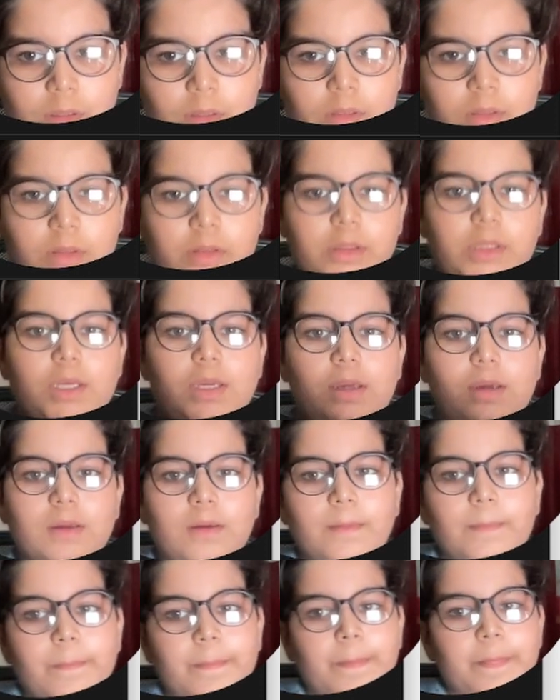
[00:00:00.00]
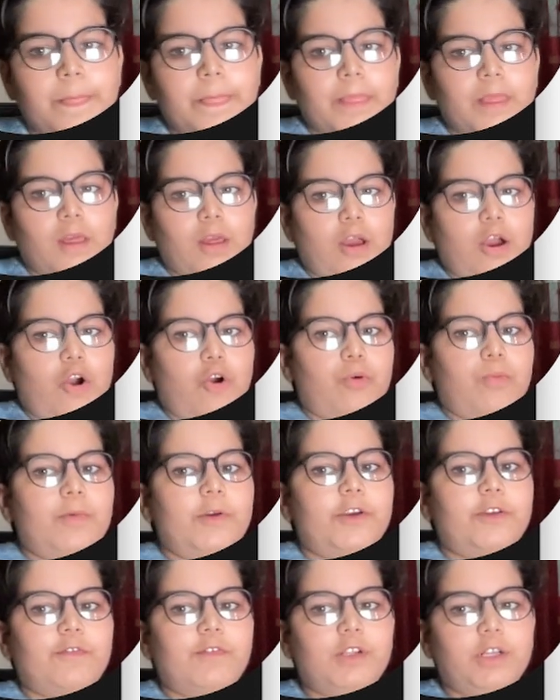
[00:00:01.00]
See how
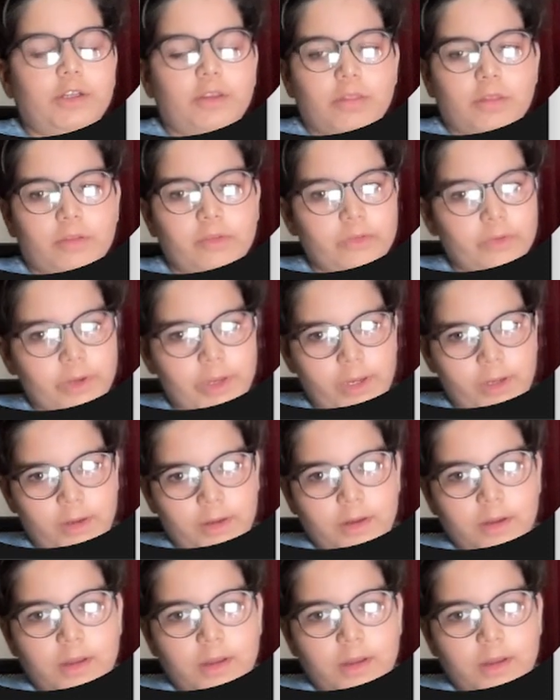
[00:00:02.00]
beautiful it's looking.